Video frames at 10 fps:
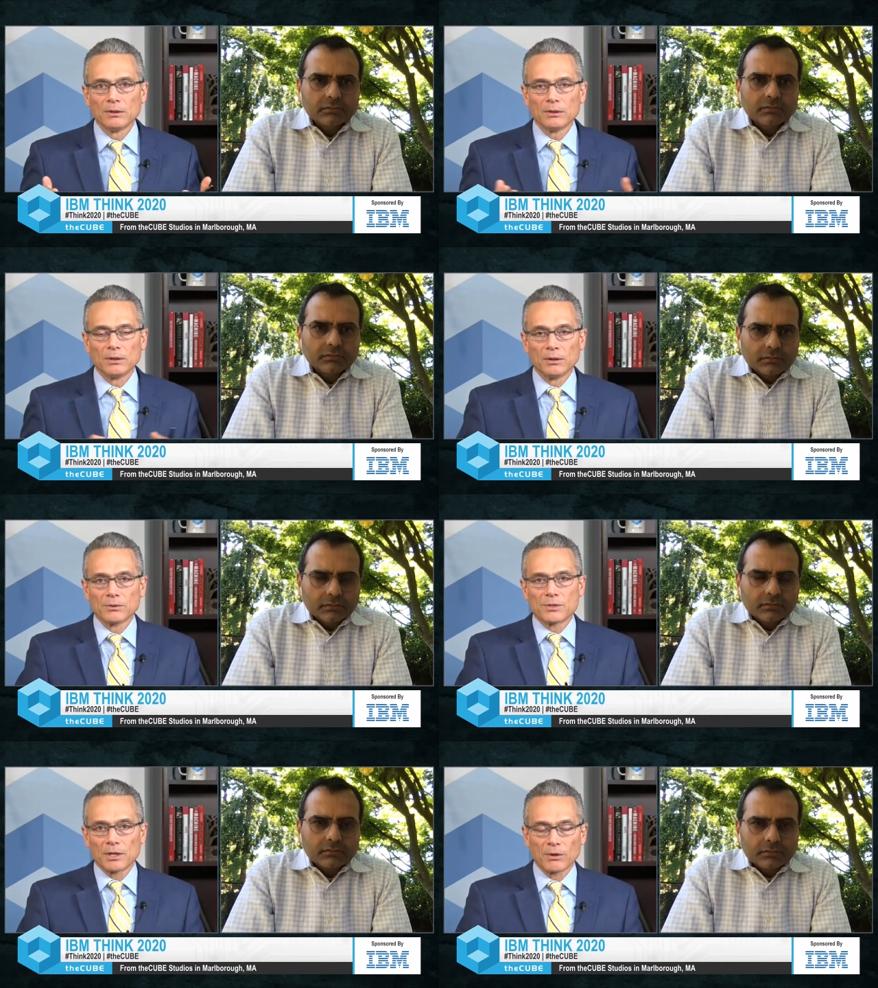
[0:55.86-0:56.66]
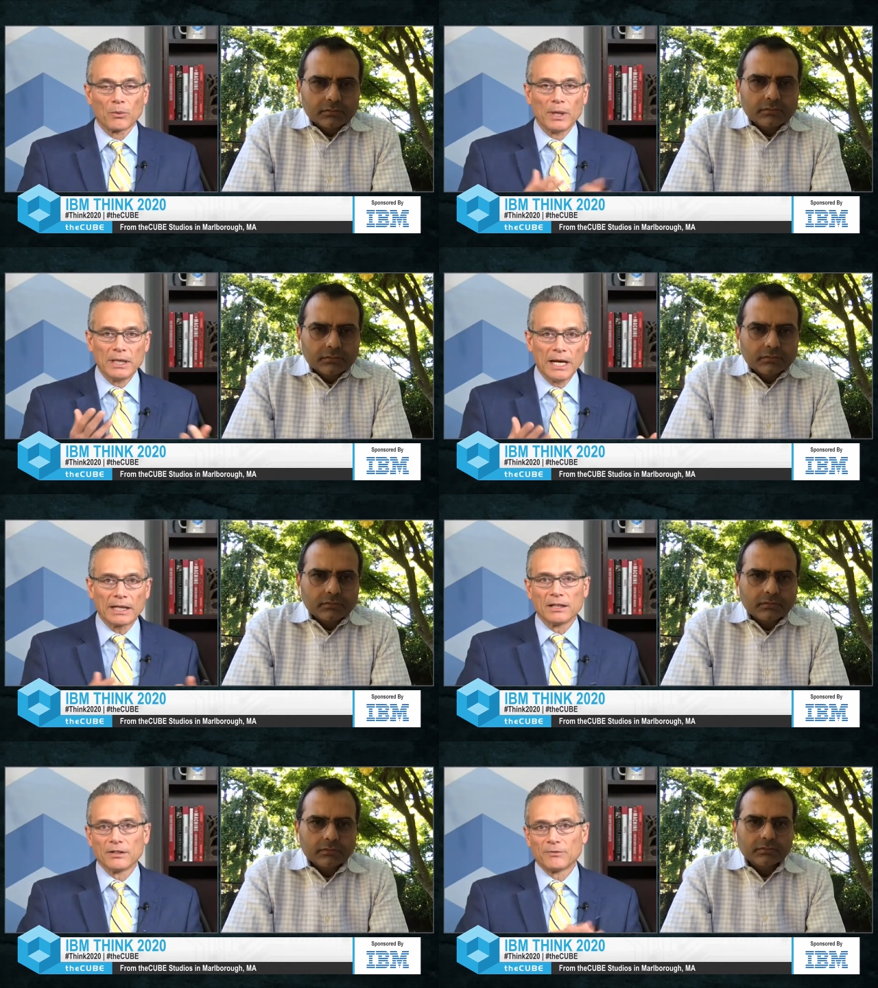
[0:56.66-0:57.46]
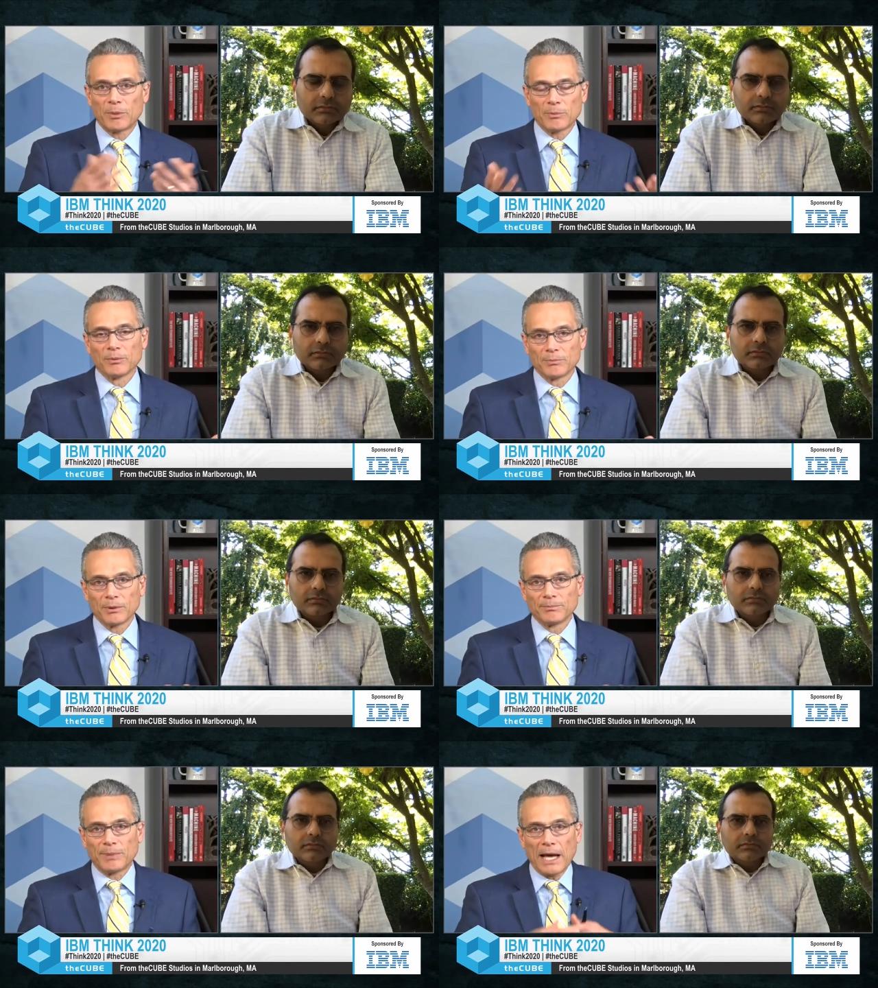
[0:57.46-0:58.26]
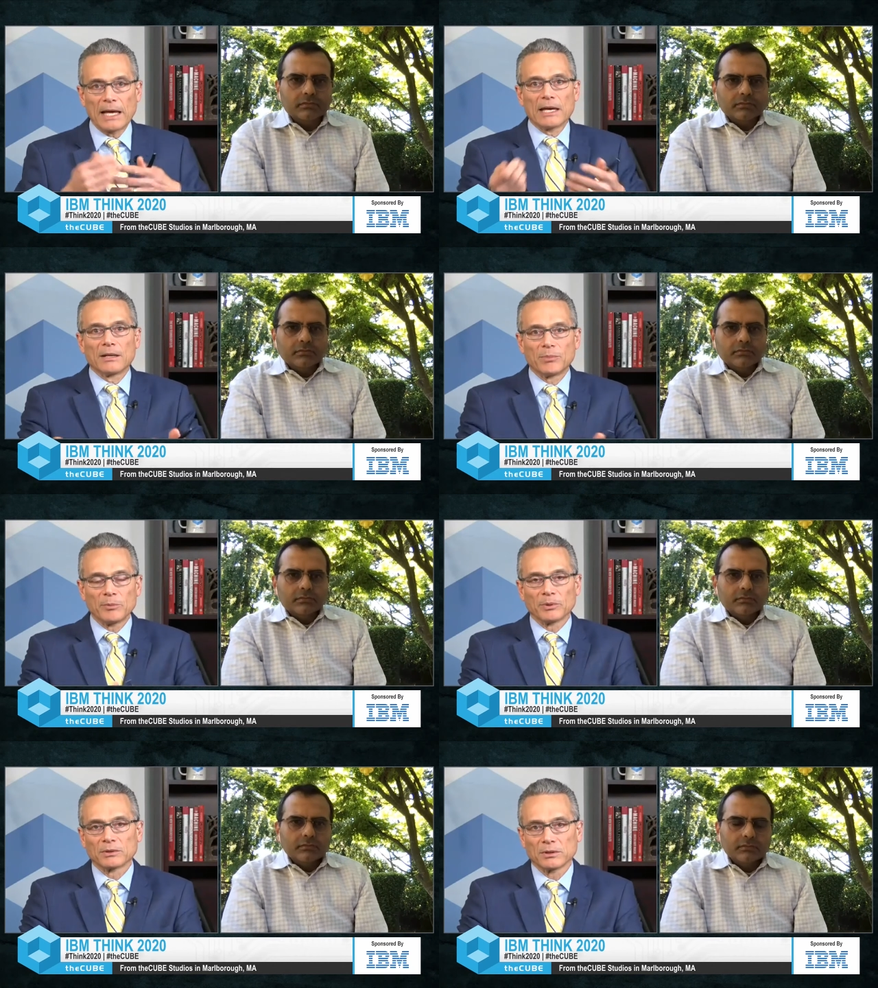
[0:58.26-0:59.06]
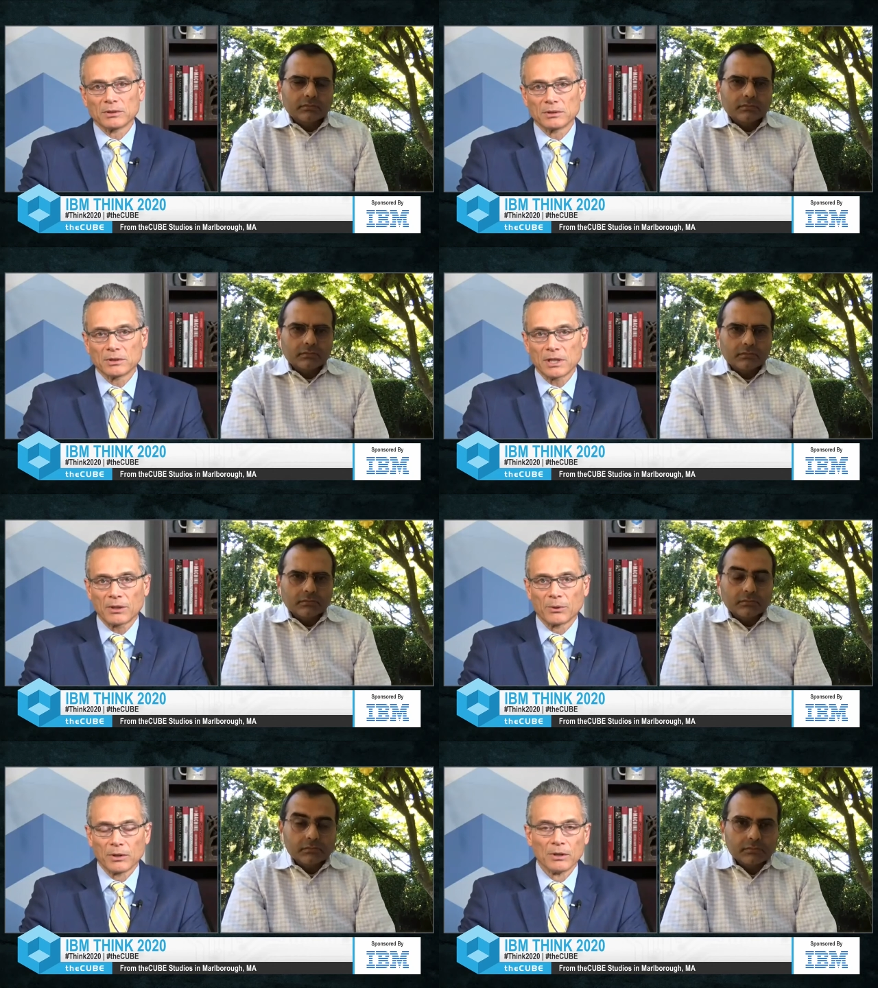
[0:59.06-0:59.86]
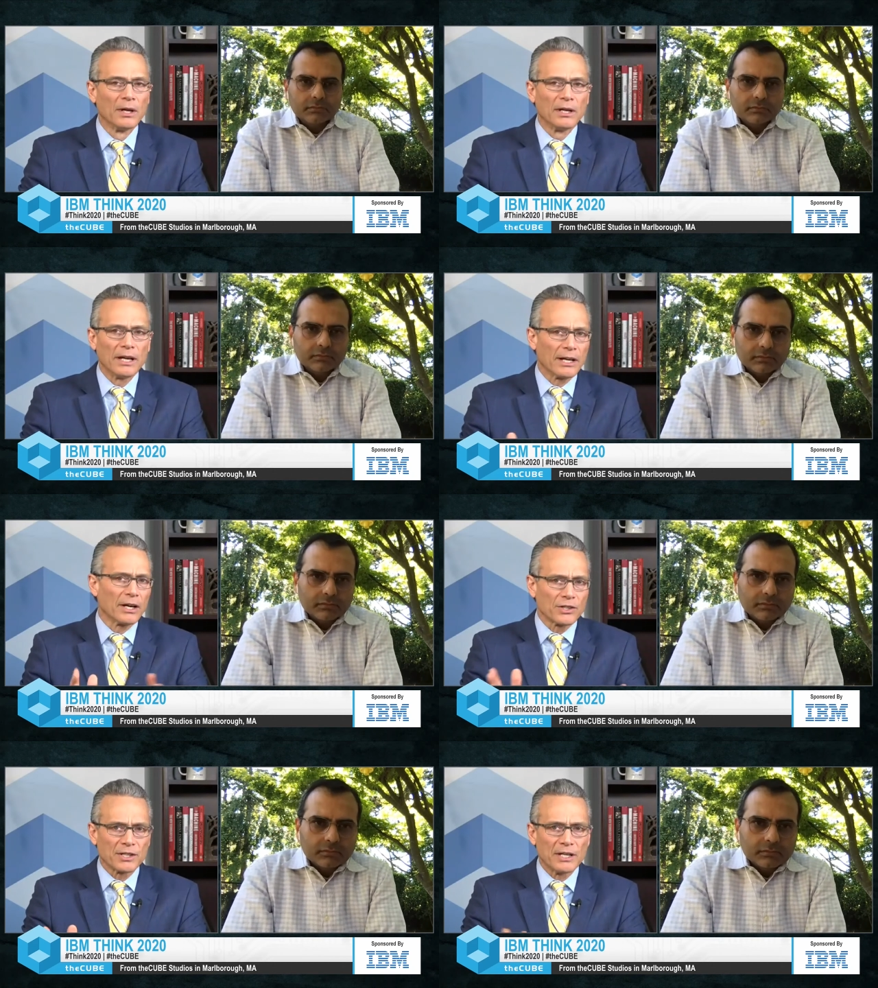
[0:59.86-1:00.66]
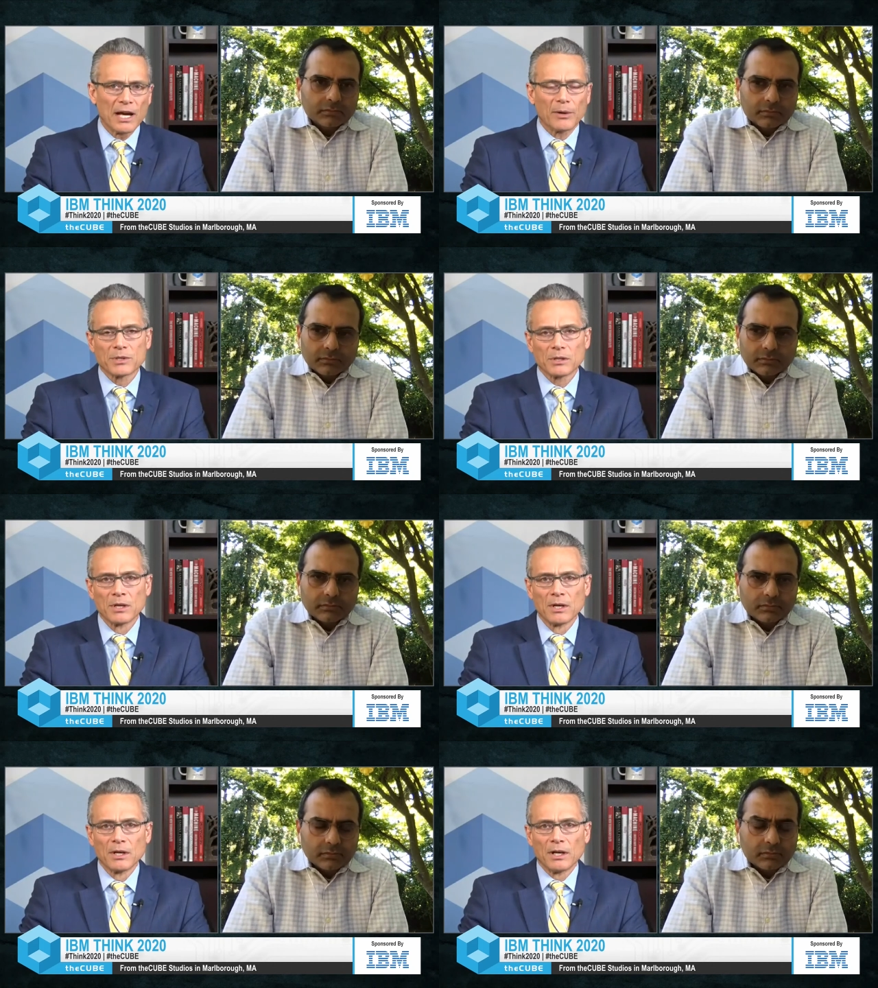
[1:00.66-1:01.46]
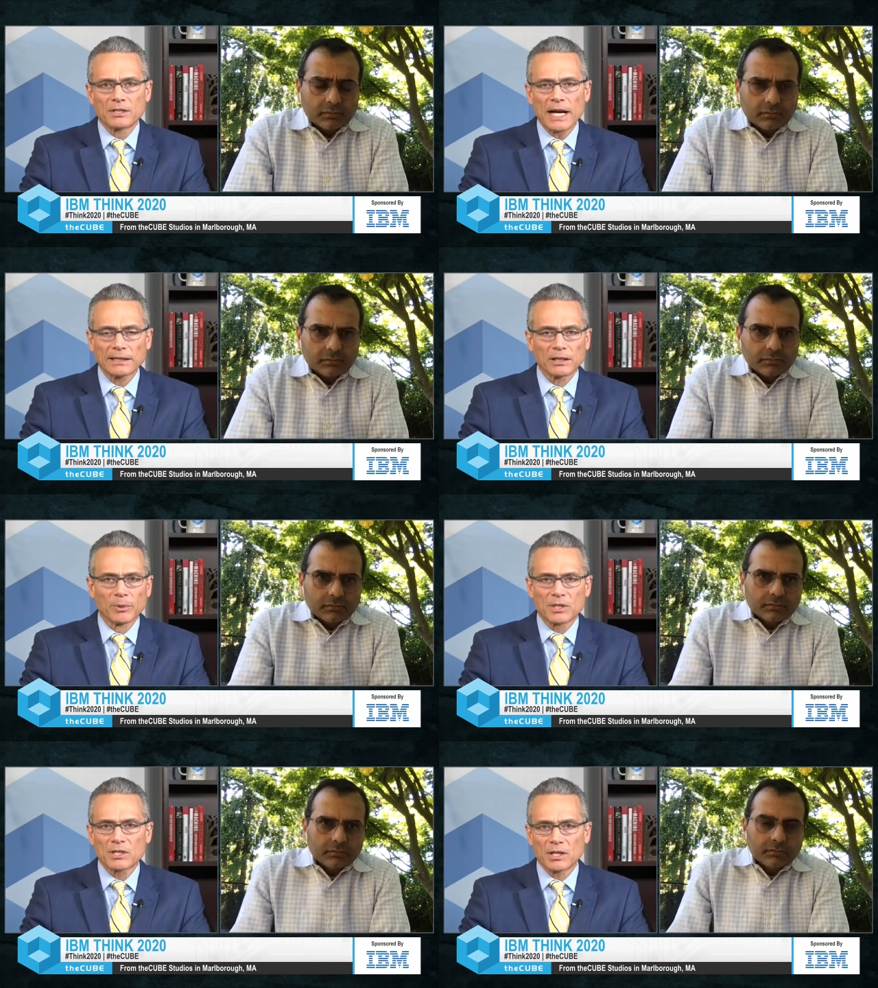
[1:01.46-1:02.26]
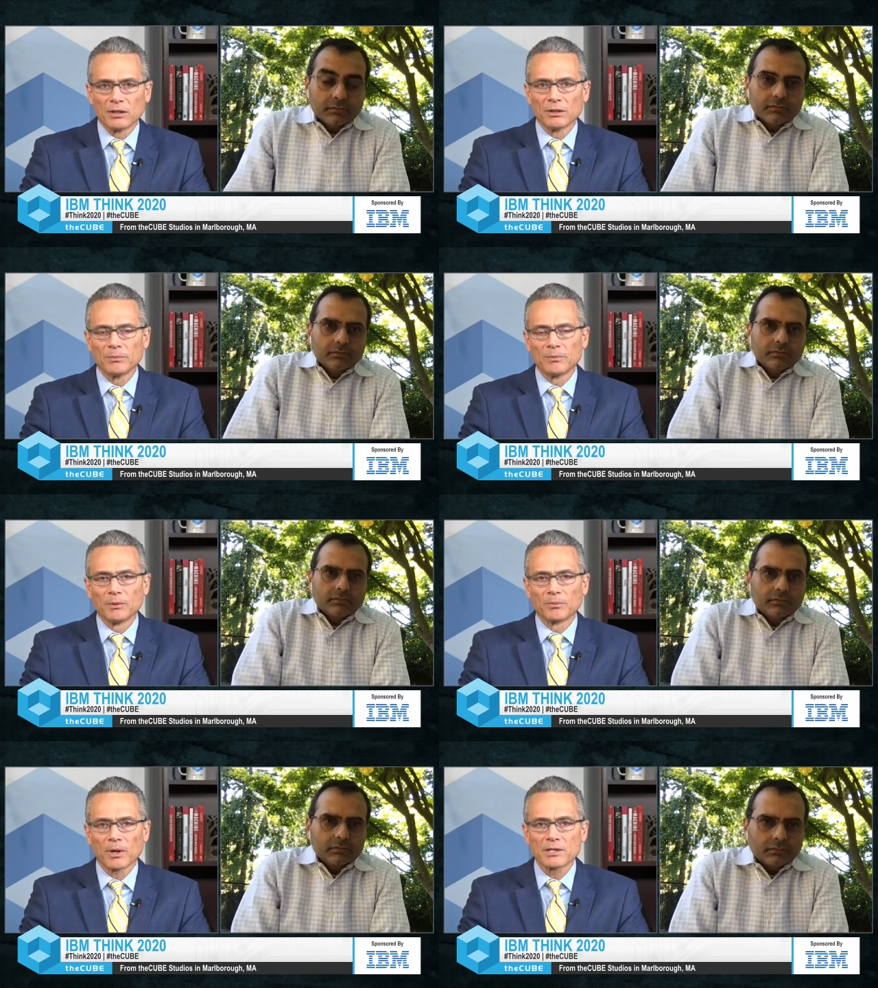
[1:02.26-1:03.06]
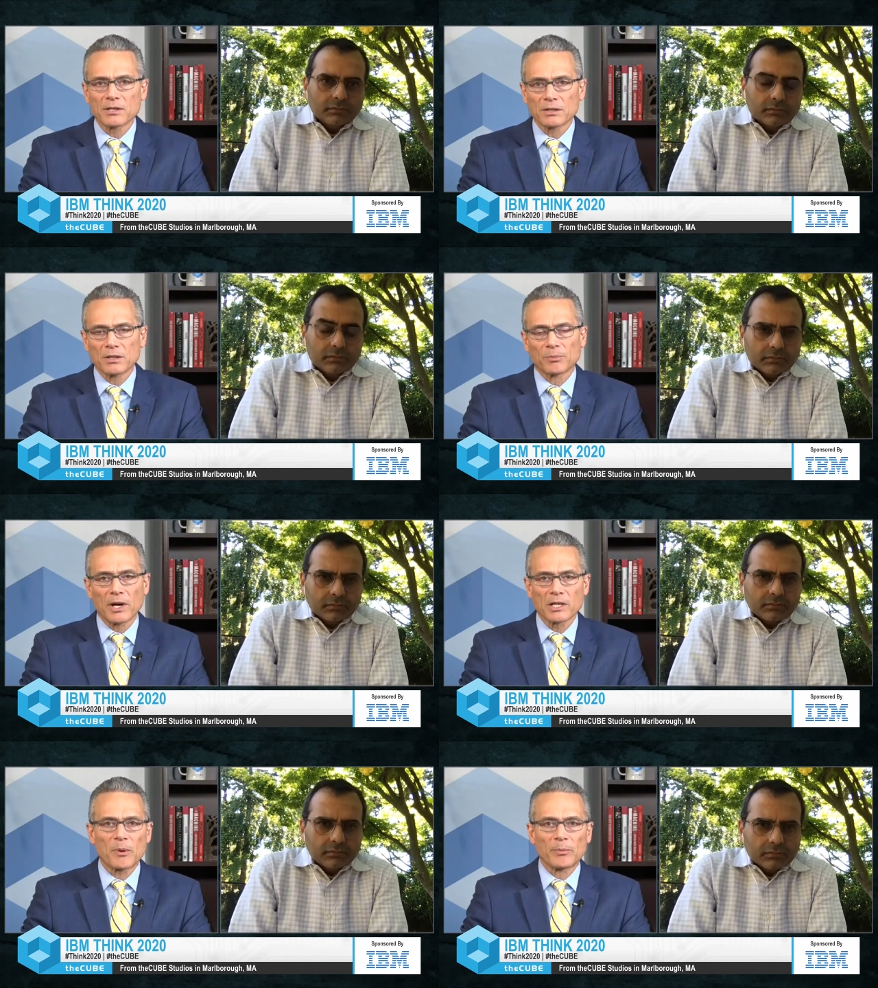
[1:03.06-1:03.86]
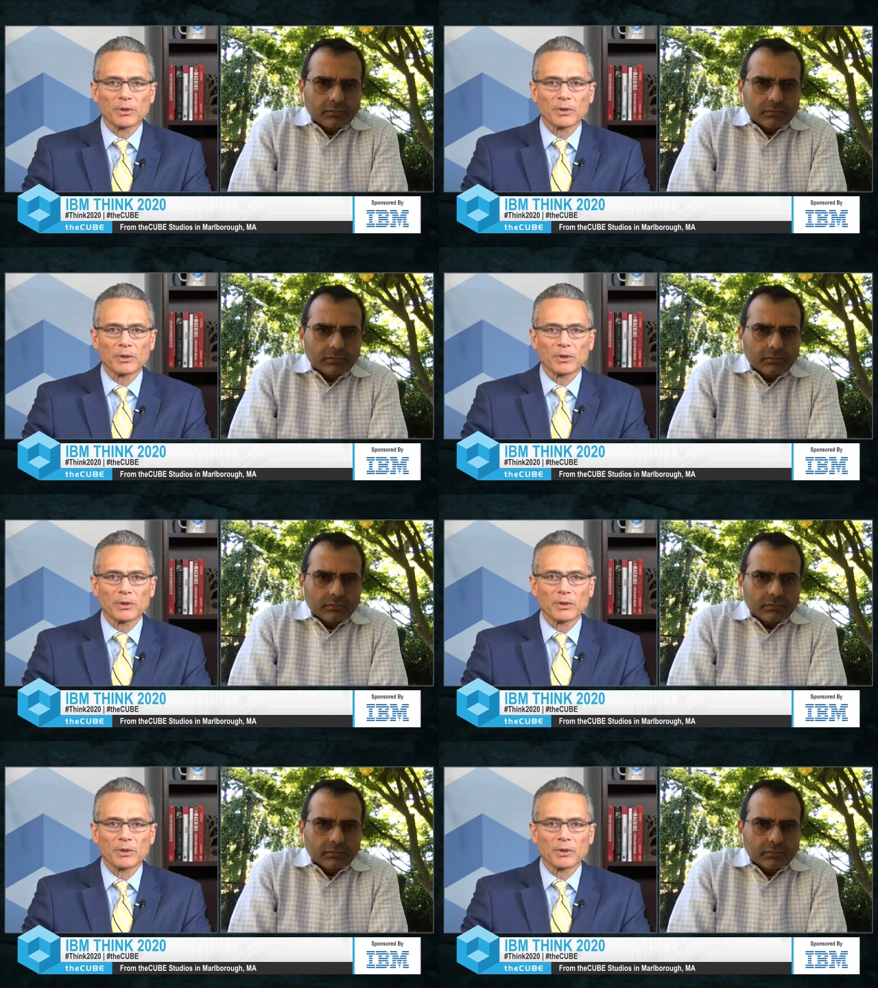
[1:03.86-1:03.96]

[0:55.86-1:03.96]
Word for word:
Speaker 1: you know, zero, went negative. People paying people to take oil. Now, I understand that was a technical, but still, the prices are depressed. People